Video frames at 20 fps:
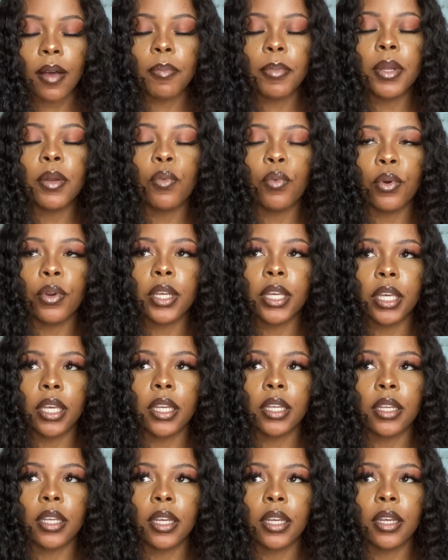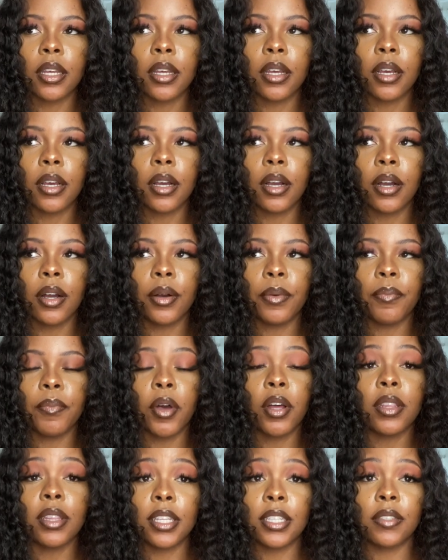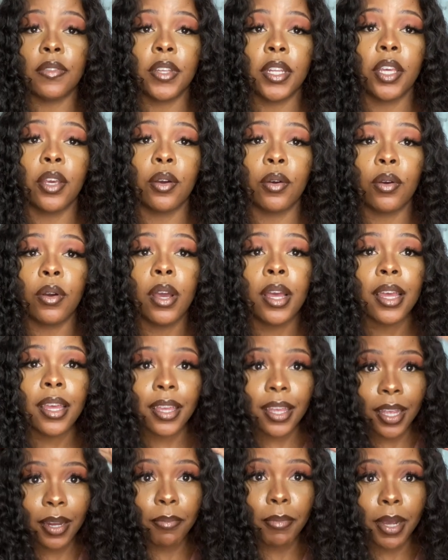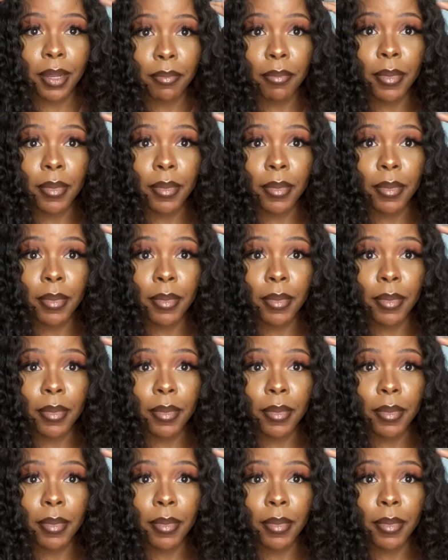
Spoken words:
I've been working on this video in my